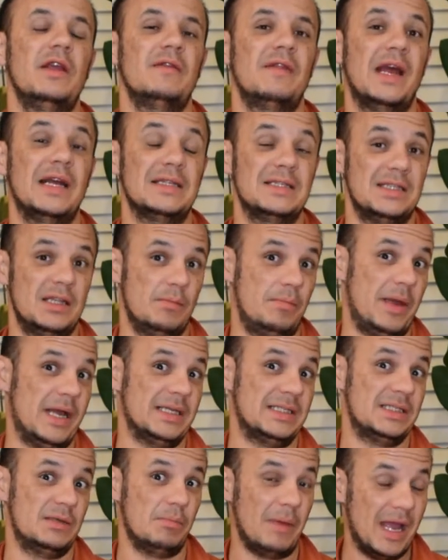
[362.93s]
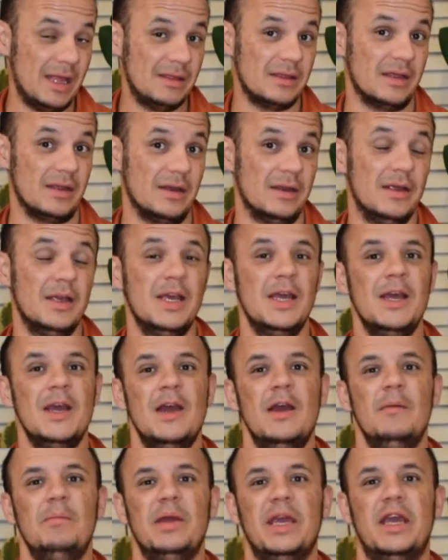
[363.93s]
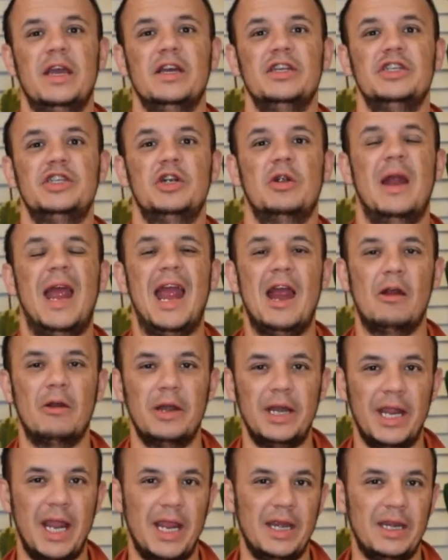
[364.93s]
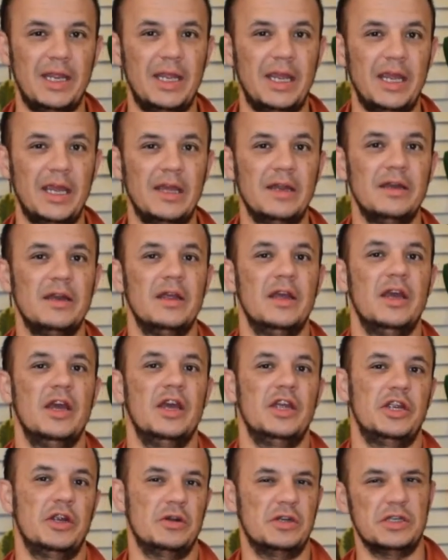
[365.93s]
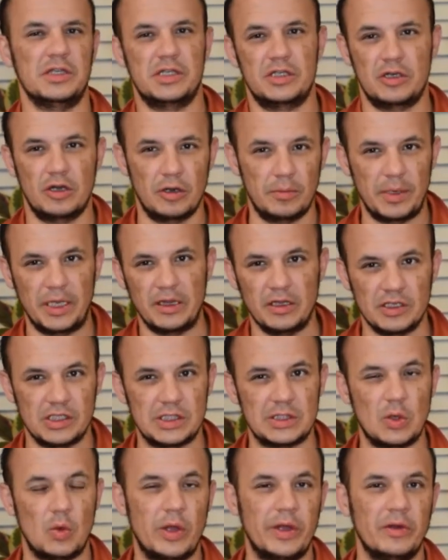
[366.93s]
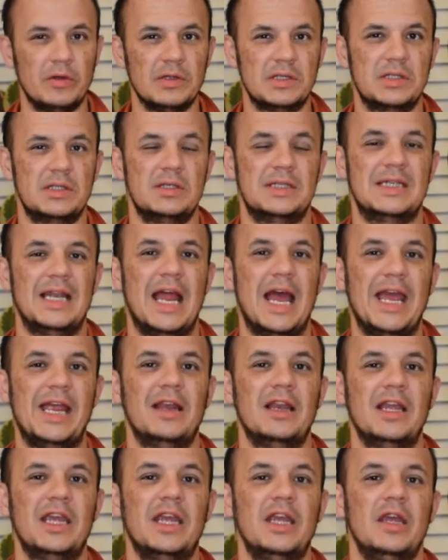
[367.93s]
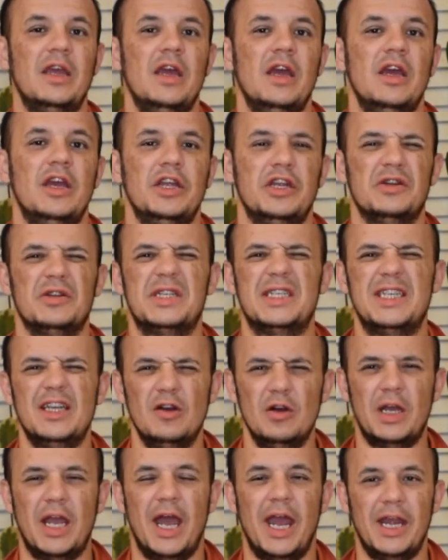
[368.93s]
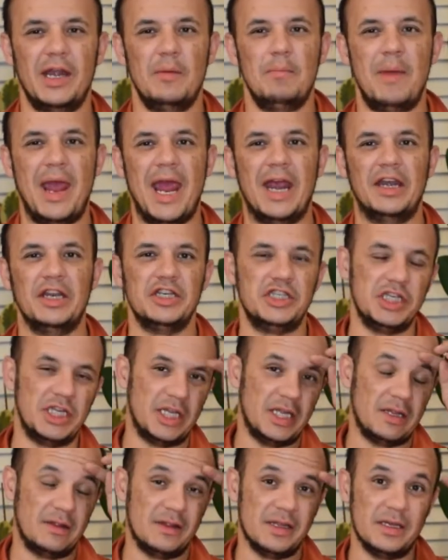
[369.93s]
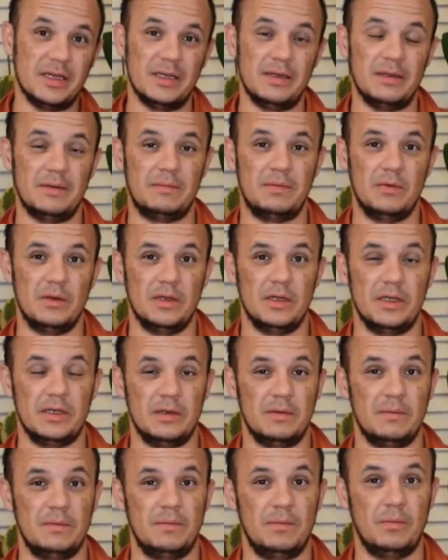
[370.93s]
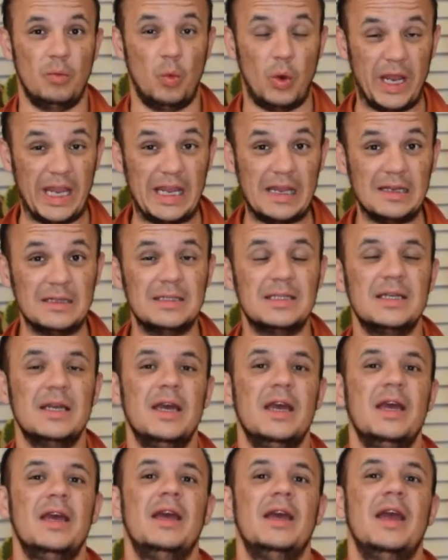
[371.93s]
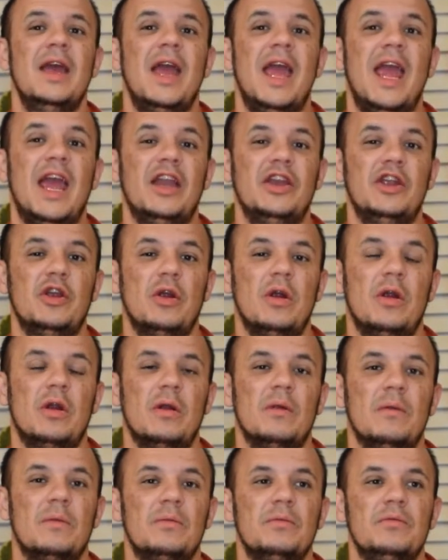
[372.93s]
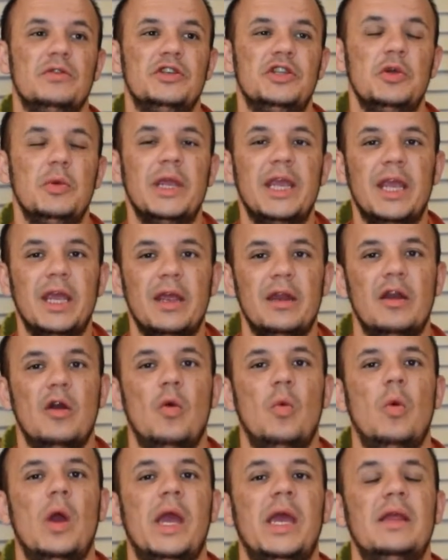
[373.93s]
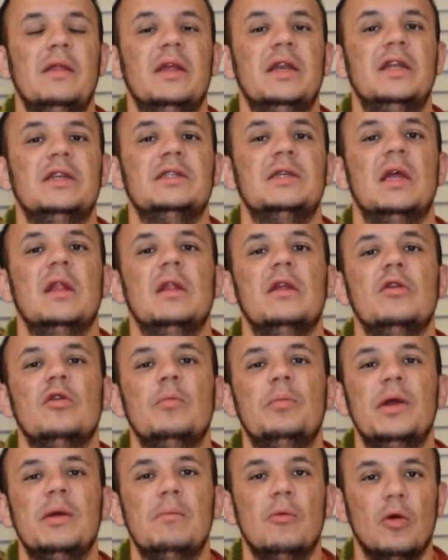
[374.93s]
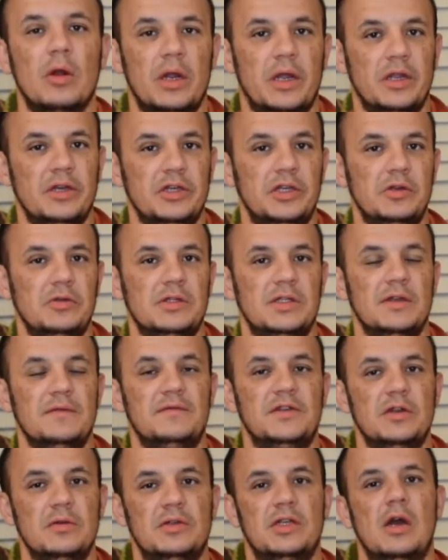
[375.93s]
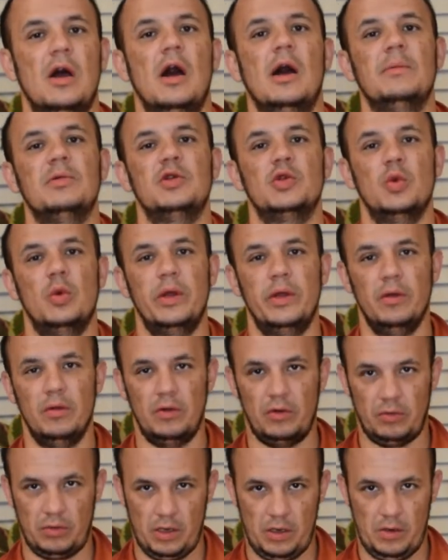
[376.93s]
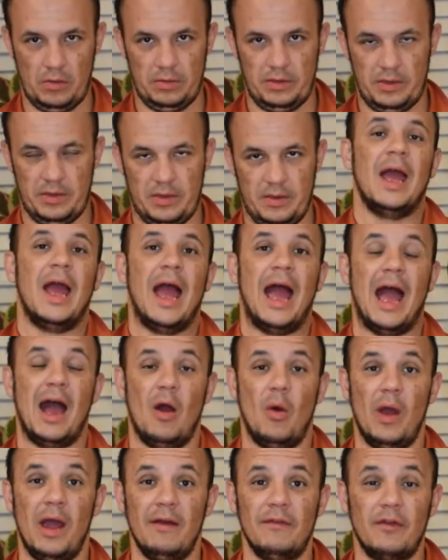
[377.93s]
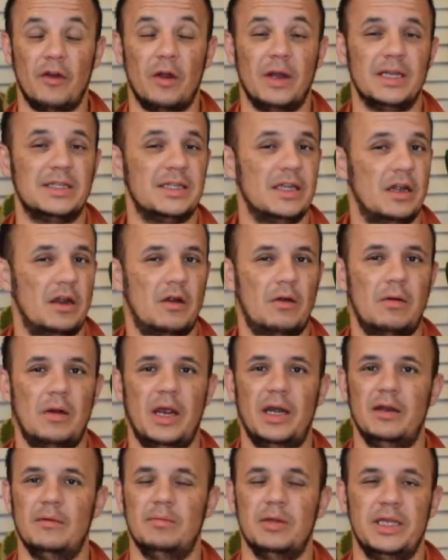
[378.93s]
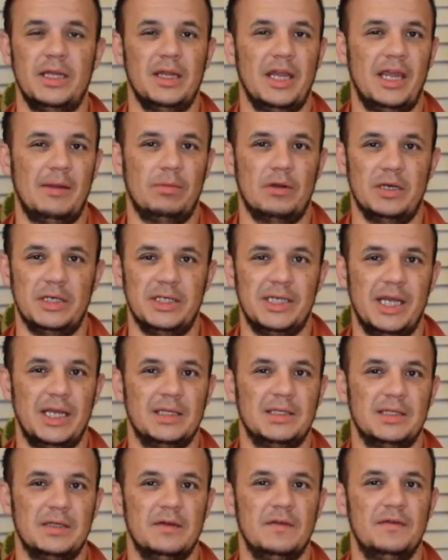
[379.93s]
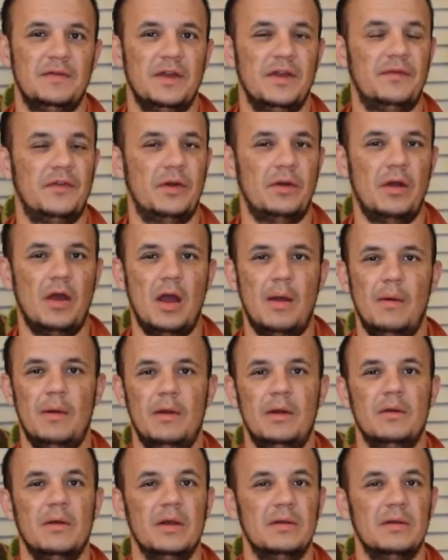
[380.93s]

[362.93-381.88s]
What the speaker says: that's the best method, because you're aerating it, you're disturbing the soil slightly, you're still kind of managing the weeds, and you're doing it in a way that is a little bit more conducive to topsoil growth. However, it's incredibly labor intensive. If you're not